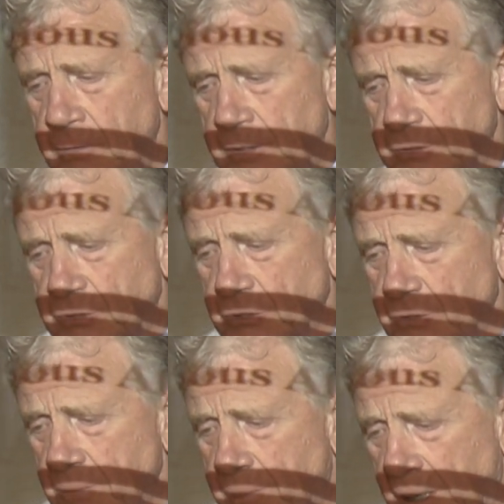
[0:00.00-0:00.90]
the
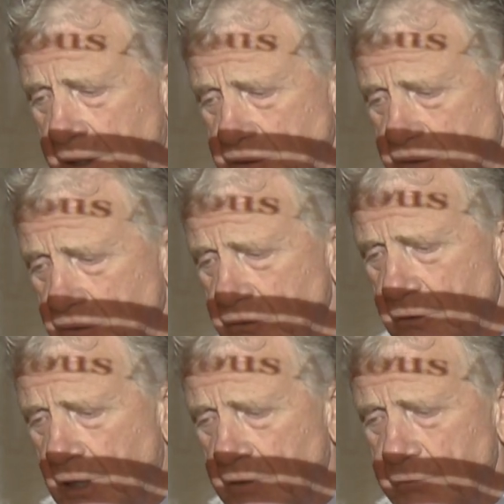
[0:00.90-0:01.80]
assistant
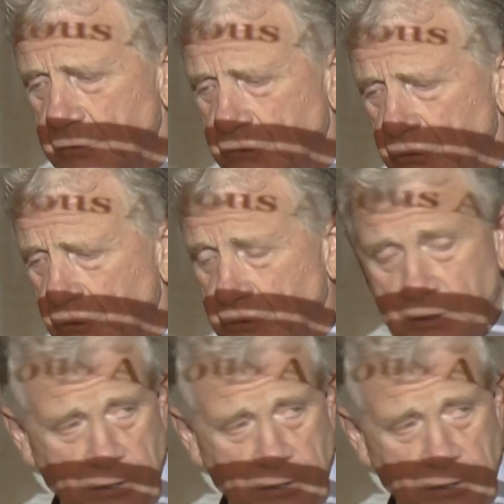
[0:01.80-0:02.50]
pastor of the church that